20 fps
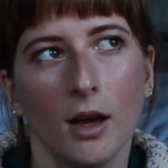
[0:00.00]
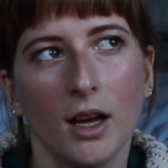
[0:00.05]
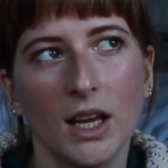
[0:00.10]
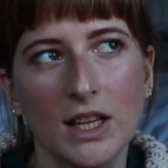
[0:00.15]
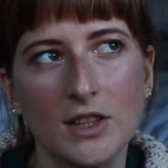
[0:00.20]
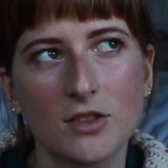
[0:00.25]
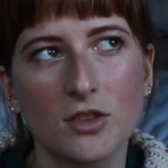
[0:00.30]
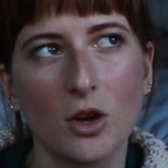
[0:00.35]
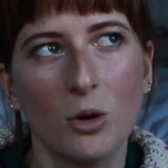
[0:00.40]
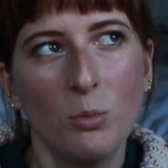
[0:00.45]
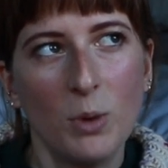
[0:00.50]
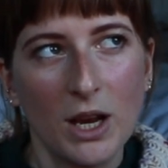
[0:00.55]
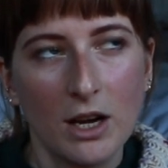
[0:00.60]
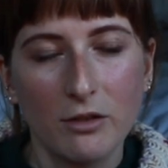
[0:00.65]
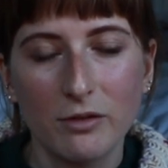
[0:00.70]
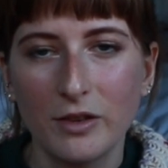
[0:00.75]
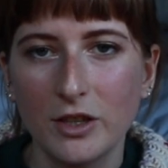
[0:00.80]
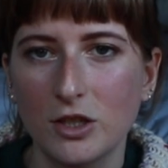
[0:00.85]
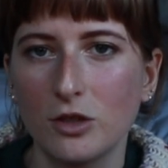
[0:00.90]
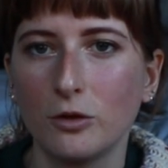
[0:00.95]
it's so
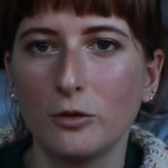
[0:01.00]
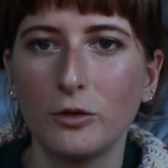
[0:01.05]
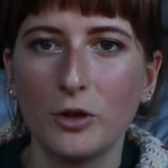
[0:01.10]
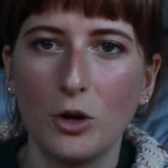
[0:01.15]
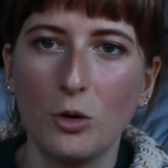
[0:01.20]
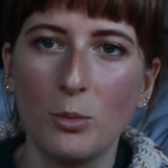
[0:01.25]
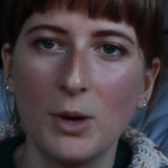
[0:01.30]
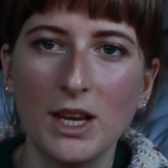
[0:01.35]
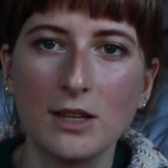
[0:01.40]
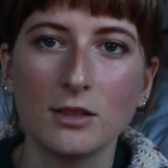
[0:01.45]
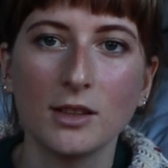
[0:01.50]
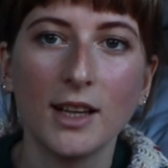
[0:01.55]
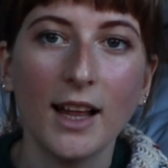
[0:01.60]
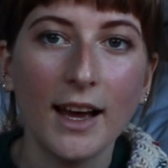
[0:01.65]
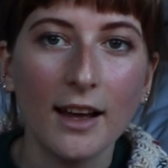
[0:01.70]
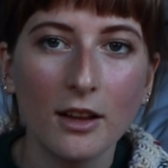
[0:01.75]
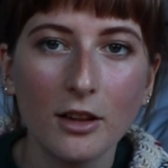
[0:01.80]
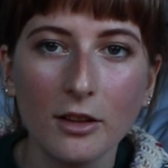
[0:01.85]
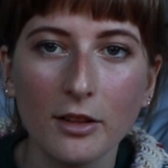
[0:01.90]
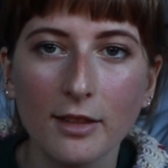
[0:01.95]
beneficial for your mental
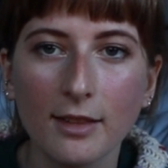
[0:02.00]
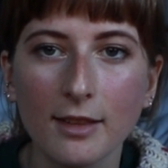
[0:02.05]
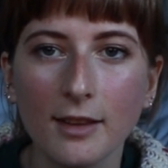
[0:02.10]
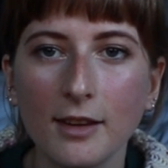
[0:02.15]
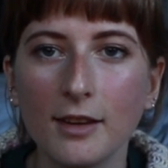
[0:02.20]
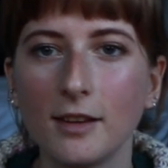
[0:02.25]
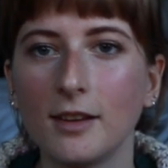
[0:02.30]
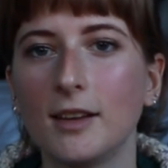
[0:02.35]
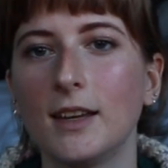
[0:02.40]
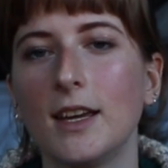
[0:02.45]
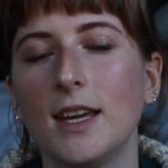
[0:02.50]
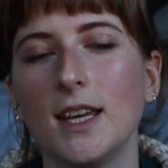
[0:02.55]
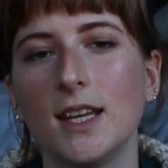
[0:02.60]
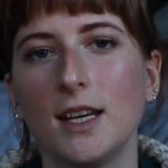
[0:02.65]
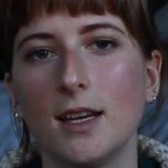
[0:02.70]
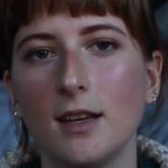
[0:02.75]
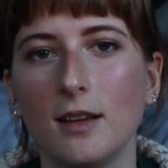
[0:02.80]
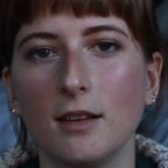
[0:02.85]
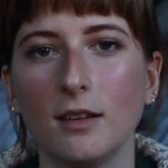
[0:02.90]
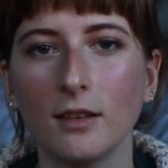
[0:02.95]
health.
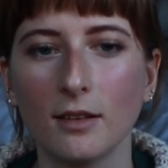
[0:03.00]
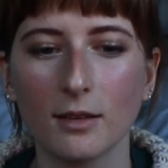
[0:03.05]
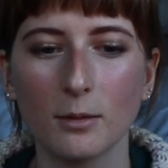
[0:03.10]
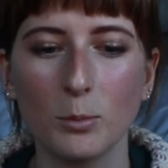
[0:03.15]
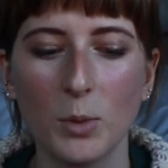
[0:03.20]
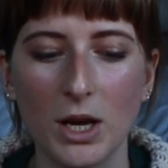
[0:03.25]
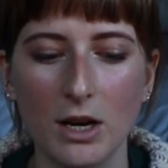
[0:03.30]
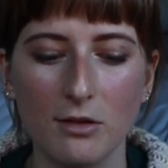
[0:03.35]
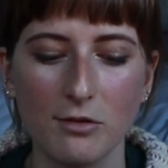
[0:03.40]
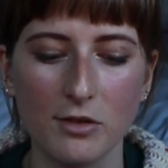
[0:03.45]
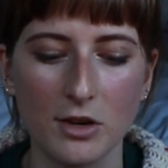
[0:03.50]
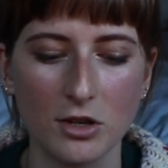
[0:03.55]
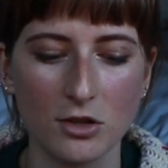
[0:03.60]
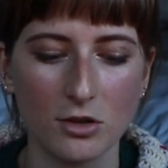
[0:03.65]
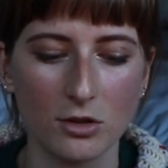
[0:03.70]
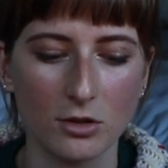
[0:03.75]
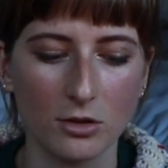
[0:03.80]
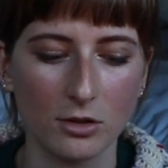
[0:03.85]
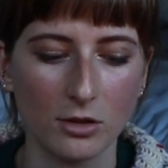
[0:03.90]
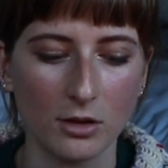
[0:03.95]
It is
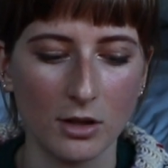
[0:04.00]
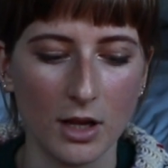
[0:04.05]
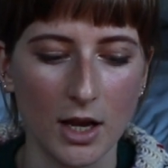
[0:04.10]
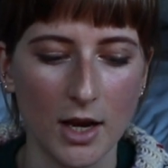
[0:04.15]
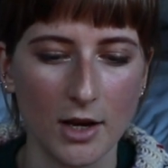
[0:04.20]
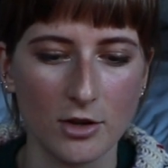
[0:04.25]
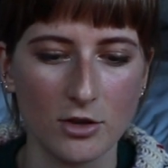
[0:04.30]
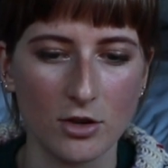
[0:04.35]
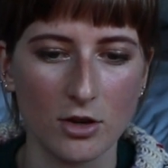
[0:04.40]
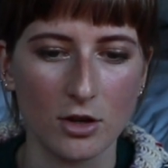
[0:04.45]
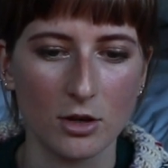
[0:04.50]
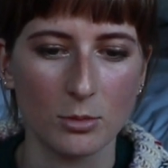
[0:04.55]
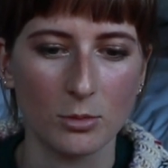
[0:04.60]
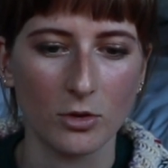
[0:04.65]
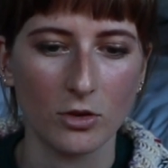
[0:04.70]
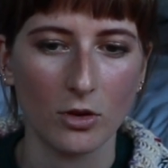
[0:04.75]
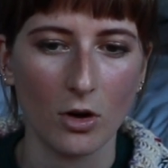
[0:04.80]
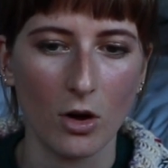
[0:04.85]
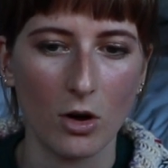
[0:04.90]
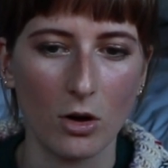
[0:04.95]
beneficial in
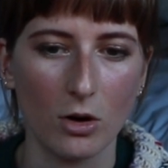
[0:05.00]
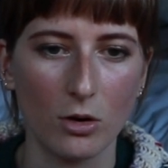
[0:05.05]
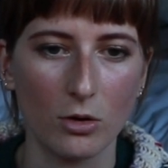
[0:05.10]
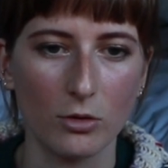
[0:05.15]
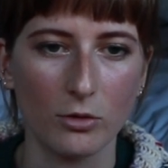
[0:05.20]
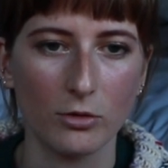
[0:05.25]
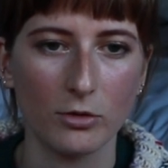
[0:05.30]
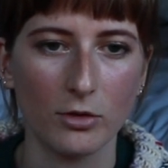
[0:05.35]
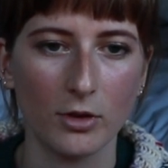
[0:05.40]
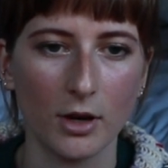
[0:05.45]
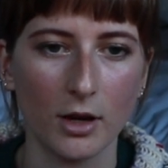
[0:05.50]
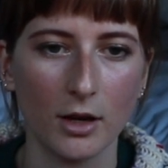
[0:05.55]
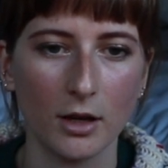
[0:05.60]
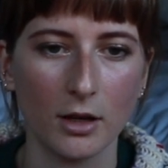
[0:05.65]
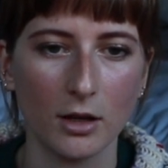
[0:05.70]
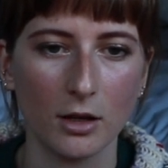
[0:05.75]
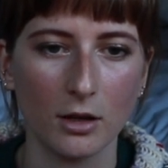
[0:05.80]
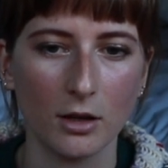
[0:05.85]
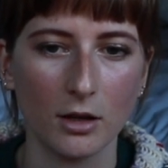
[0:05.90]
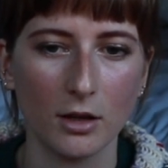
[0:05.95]
terms of
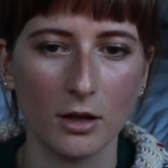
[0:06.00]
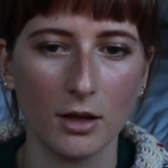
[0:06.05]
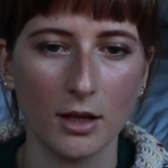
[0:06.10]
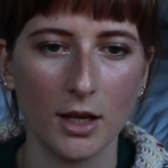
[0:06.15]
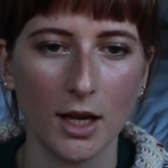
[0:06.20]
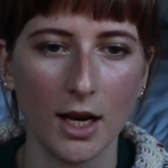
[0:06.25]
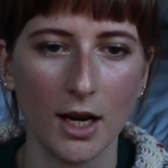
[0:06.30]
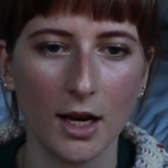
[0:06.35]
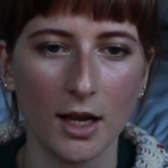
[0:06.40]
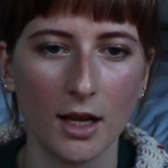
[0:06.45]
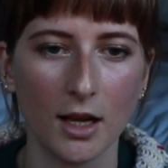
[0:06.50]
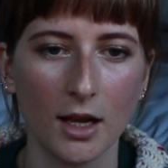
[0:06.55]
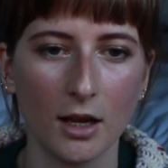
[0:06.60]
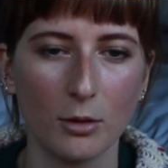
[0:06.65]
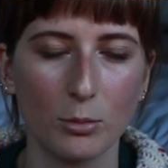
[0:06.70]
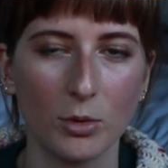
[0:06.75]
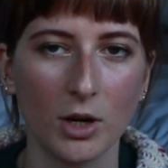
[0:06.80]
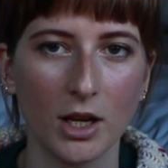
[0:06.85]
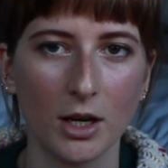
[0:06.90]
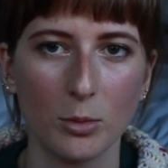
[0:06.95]
getting
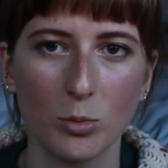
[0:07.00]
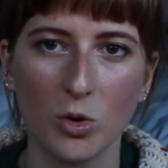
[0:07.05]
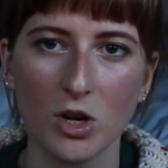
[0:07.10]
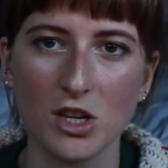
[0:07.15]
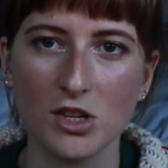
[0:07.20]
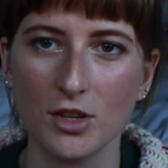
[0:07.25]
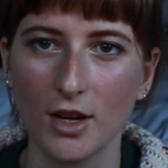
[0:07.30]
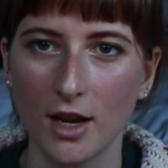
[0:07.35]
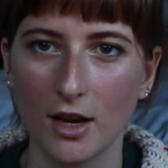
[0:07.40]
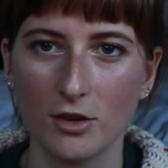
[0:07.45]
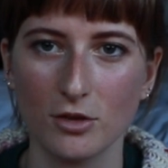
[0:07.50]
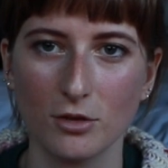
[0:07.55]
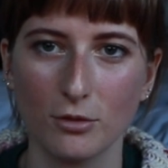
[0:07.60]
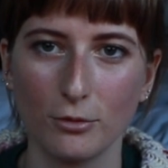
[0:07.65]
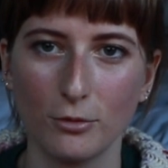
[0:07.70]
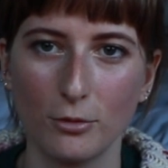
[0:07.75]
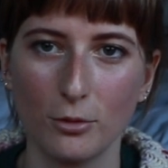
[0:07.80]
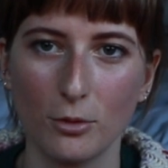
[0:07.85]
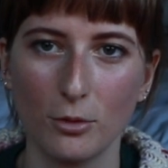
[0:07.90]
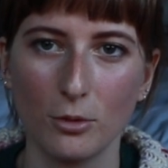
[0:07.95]
an
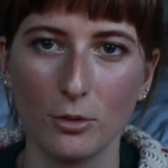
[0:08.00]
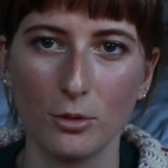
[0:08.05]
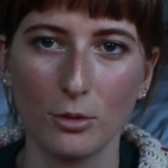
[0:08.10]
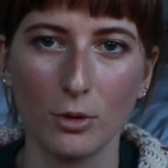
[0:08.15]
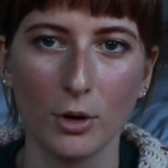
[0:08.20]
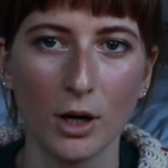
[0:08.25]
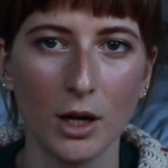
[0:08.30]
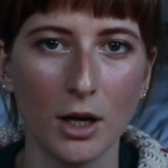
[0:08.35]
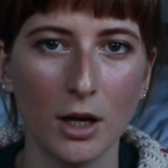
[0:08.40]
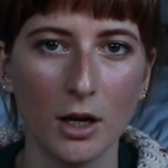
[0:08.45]
appreciation for